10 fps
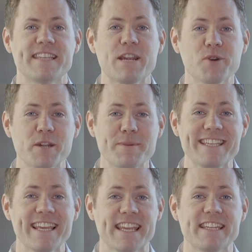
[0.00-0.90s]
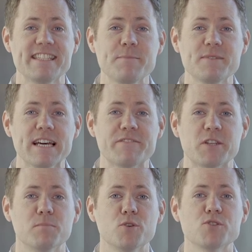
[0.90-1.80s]
Today we're going to be taking a deep dive
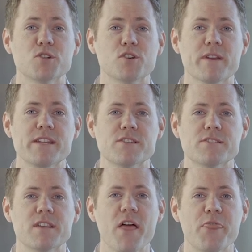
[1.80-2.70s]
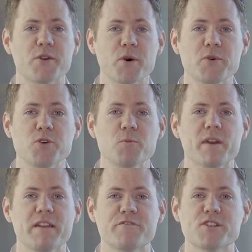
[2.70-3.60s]
into Blue Star Ranges, the go-to
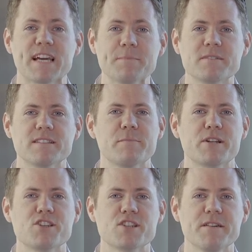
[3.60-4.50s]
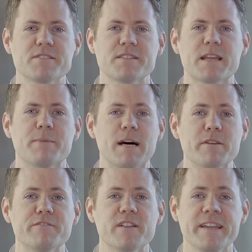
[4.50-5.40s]
brand for top celebrity chefs like
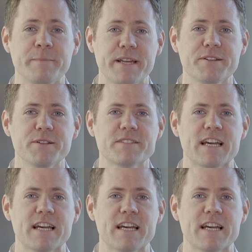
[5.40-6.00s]
Bobby Flay and Michael